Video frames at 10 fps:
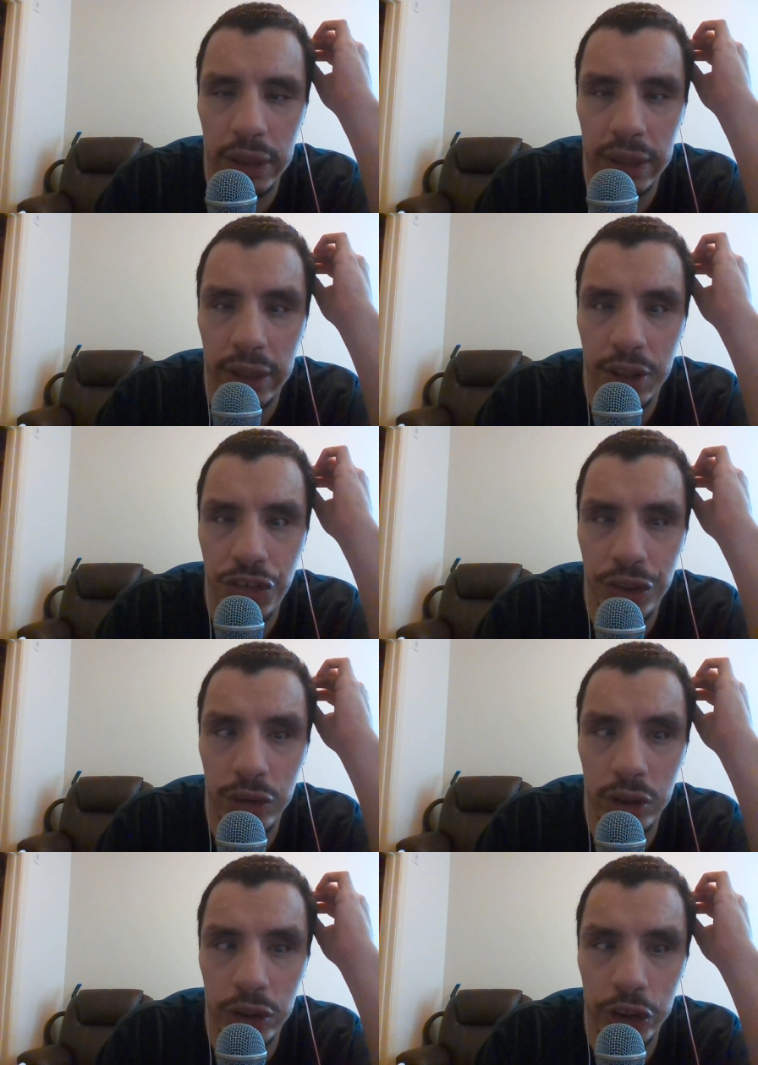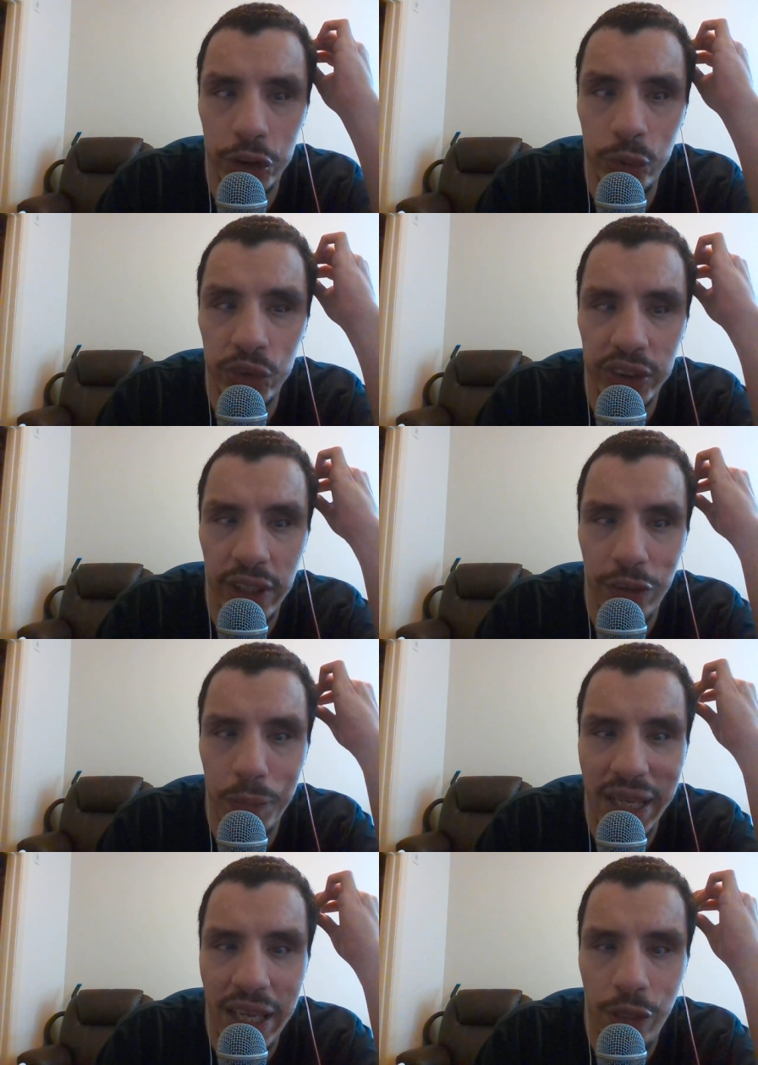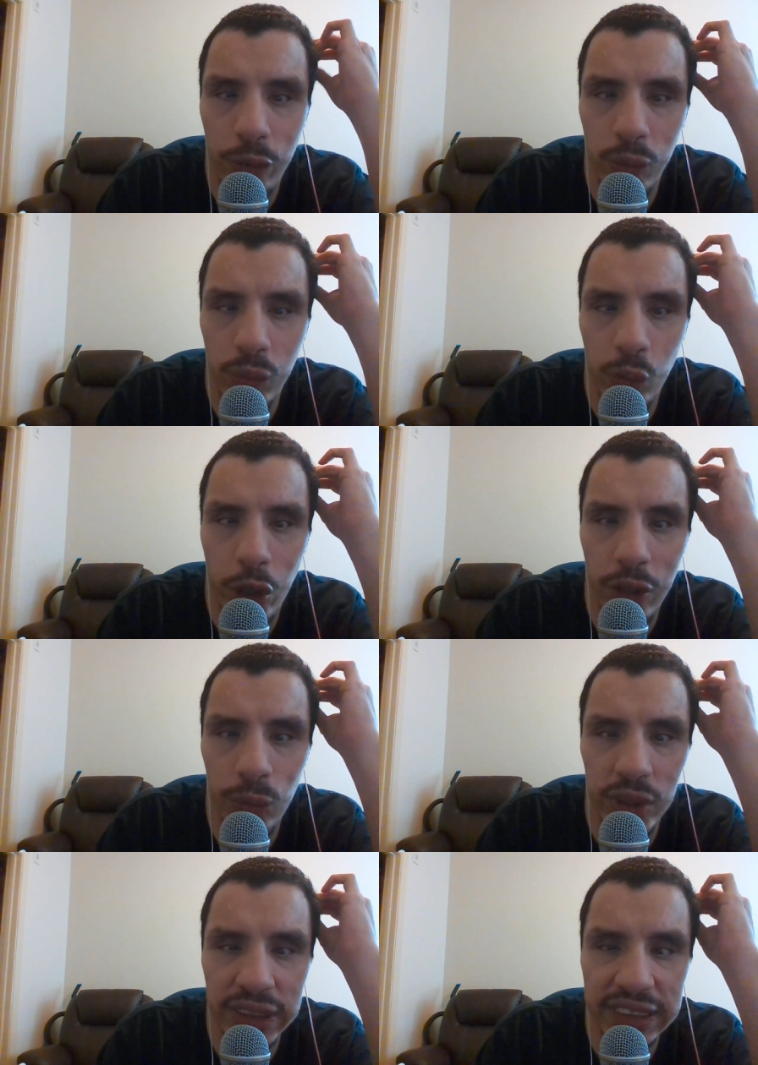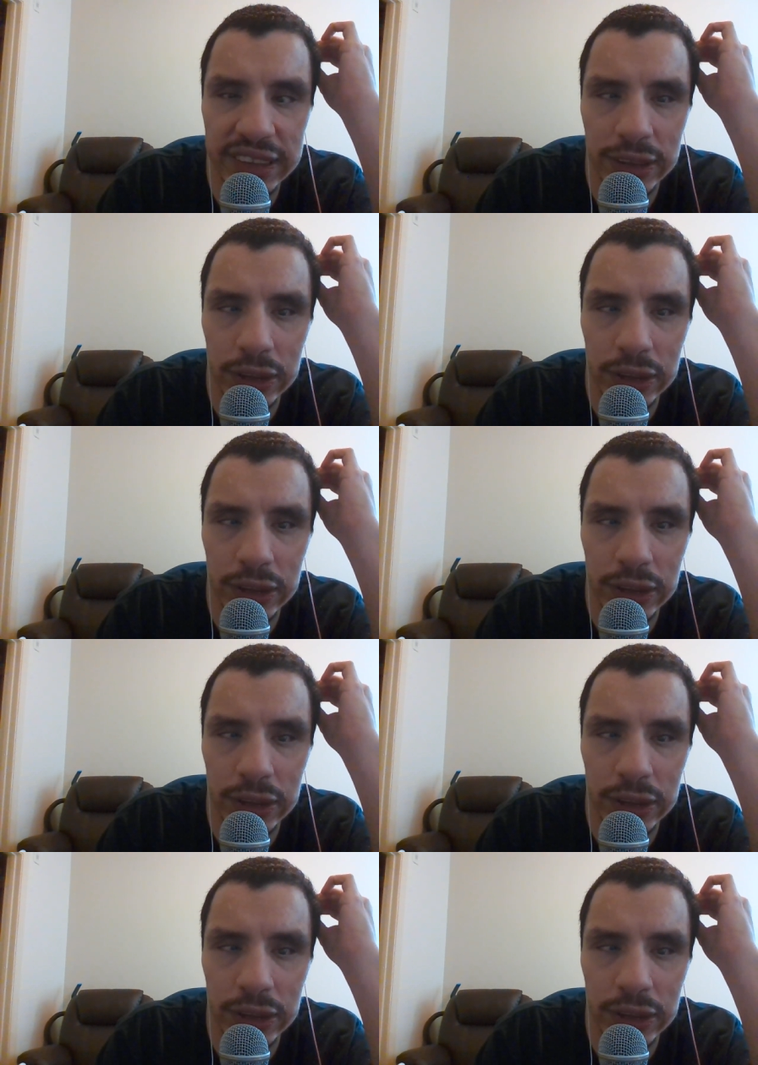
and using the bathroom where I was.